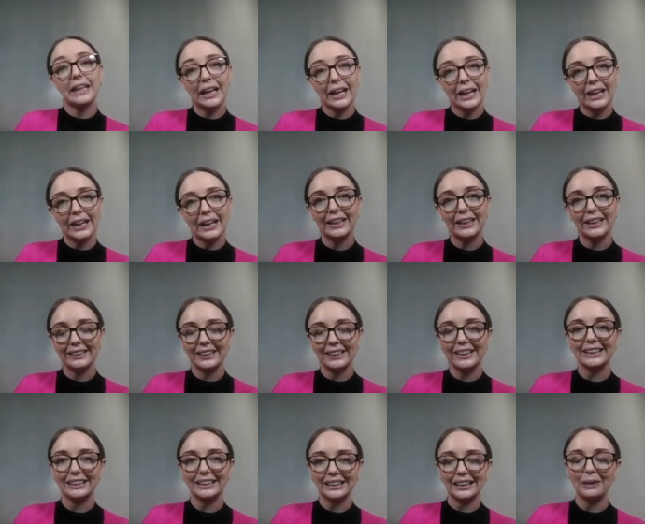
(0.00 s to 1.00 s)
Yeah, wow.
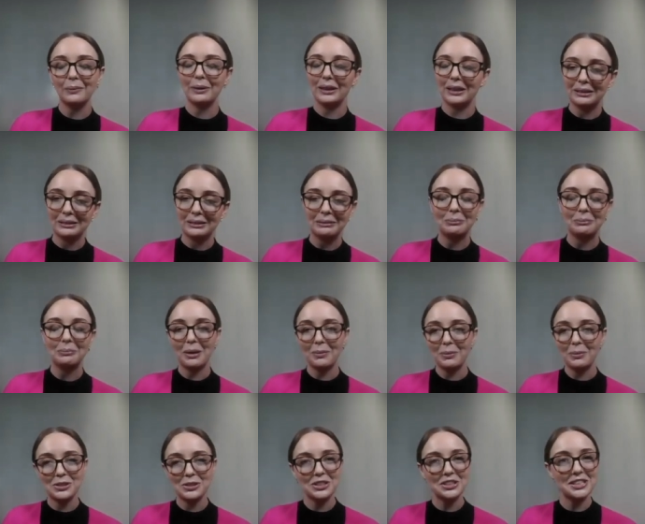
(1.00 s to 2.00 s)
yeah. I mean,
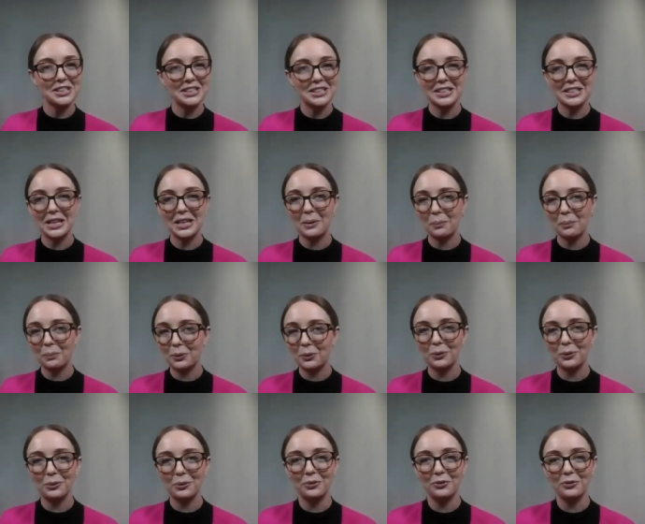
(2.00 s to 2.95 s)
maybe it's just this sample